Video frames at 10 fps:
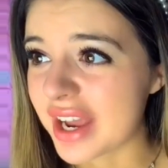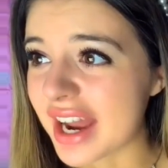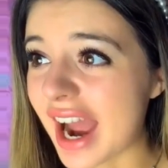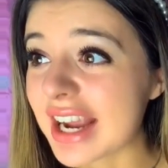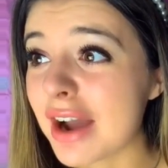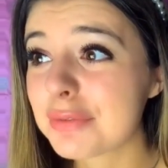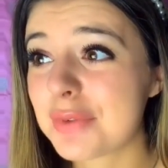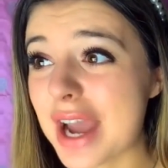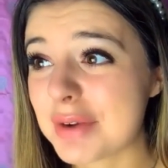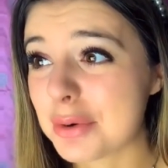Dad, guess
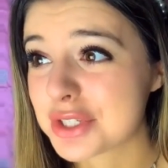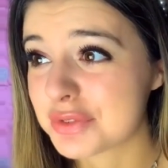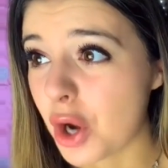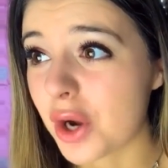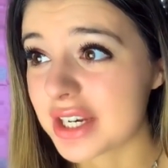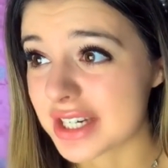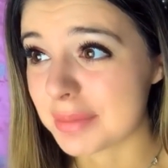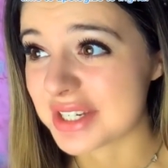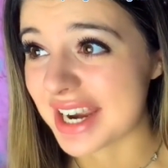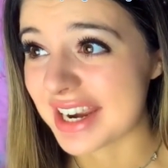what? I got 5 hours
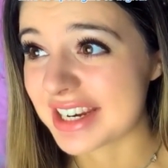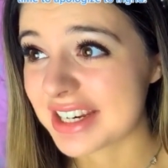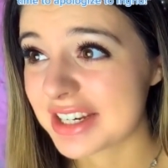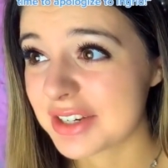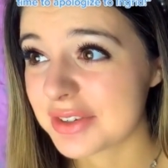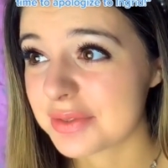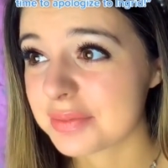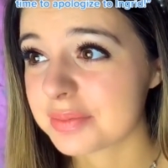of talking time today.